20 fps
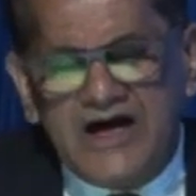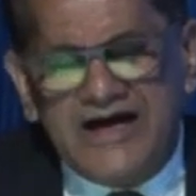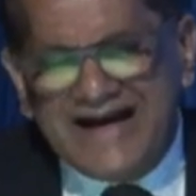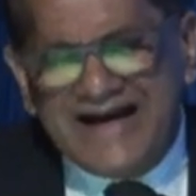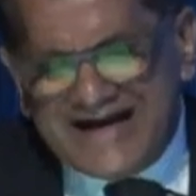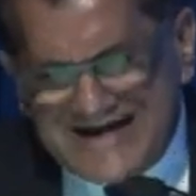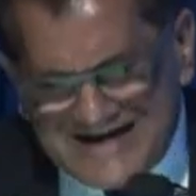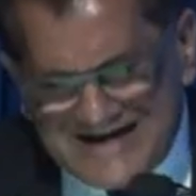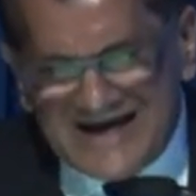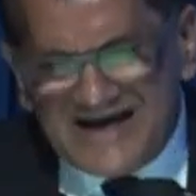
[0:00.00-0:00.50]

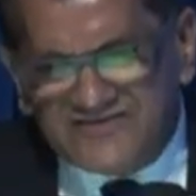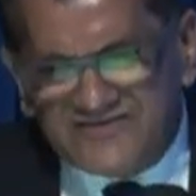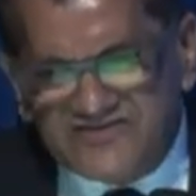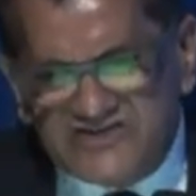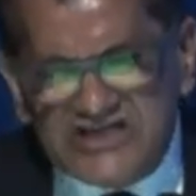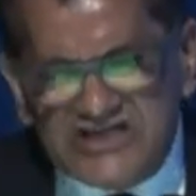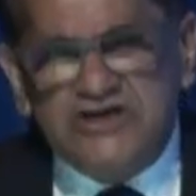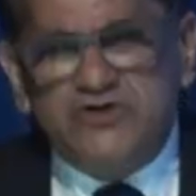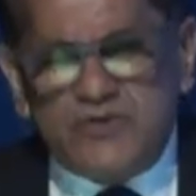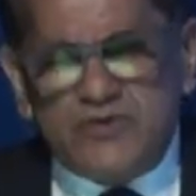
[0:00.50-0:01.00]
India's
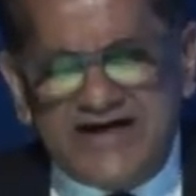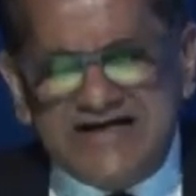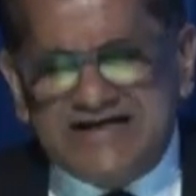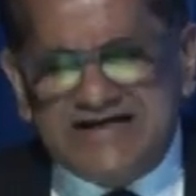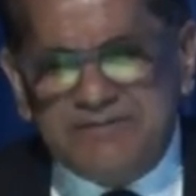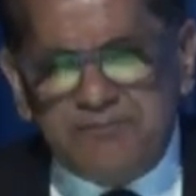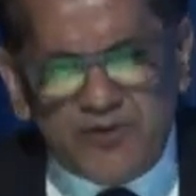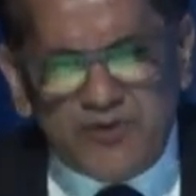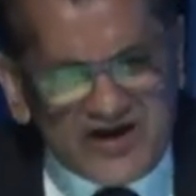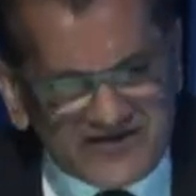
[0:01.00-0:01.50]

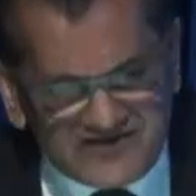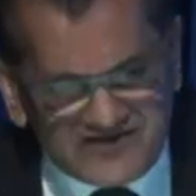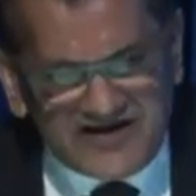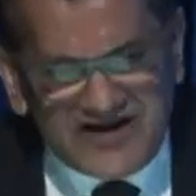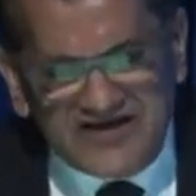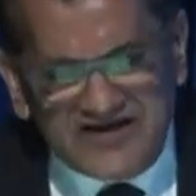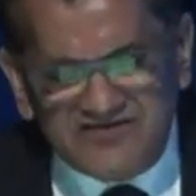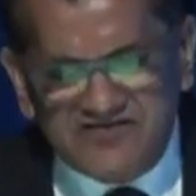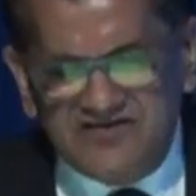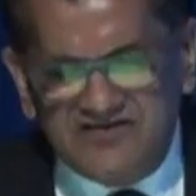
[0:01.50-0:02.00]
G20
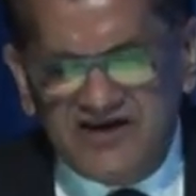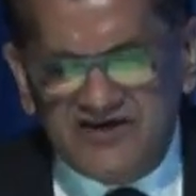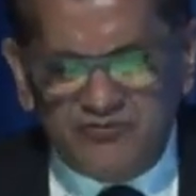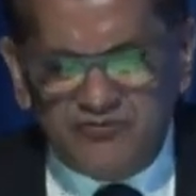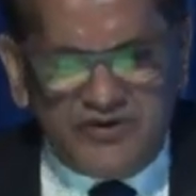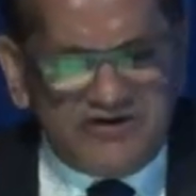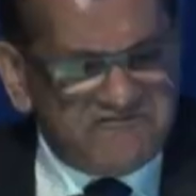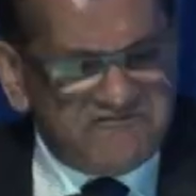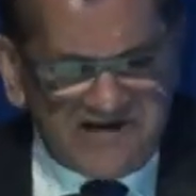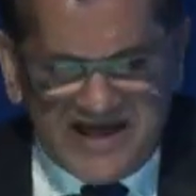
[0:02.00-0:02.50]
presidency has
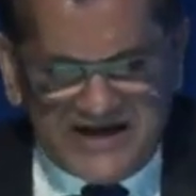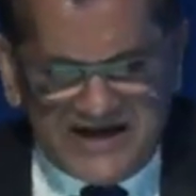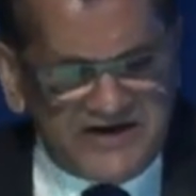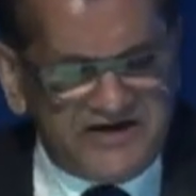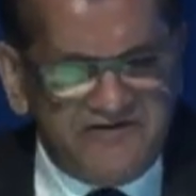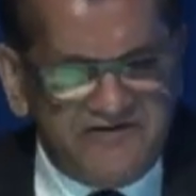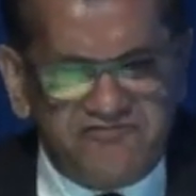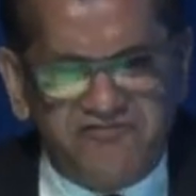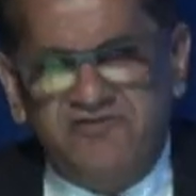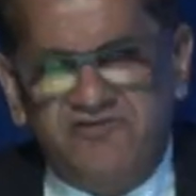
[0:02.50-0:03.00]
been very
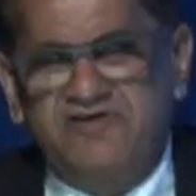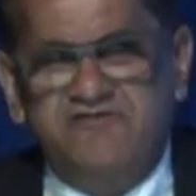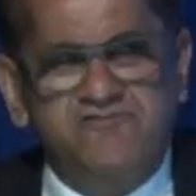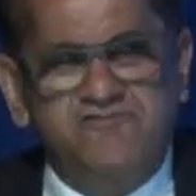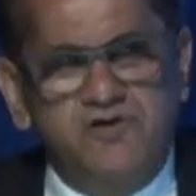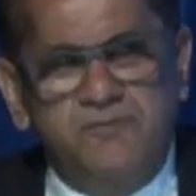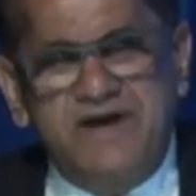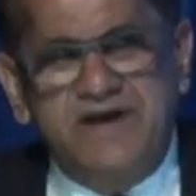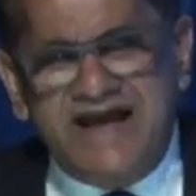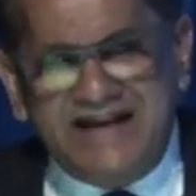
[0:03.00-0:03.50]
different
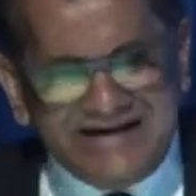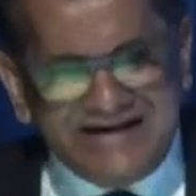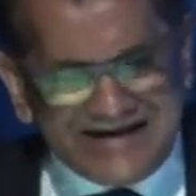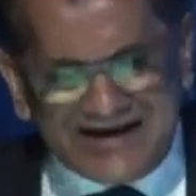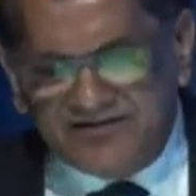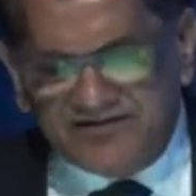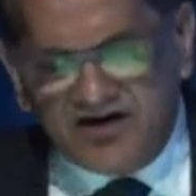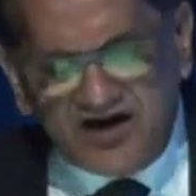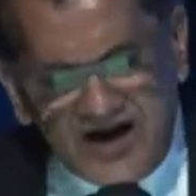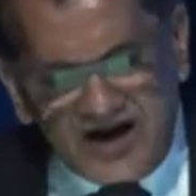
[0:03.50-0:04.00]
from any
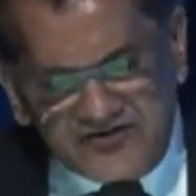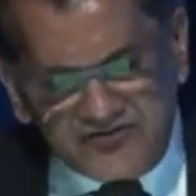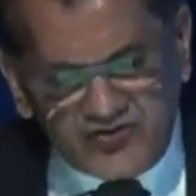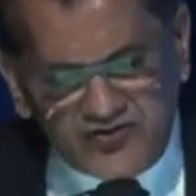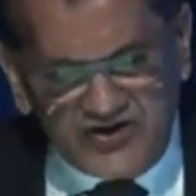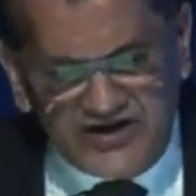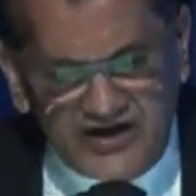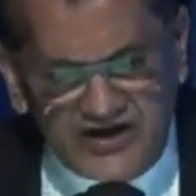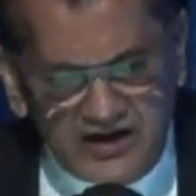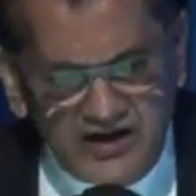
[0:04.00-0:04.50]
other
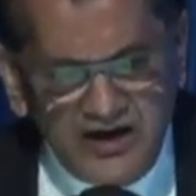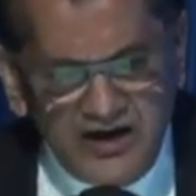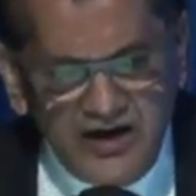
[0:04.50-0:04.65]
country.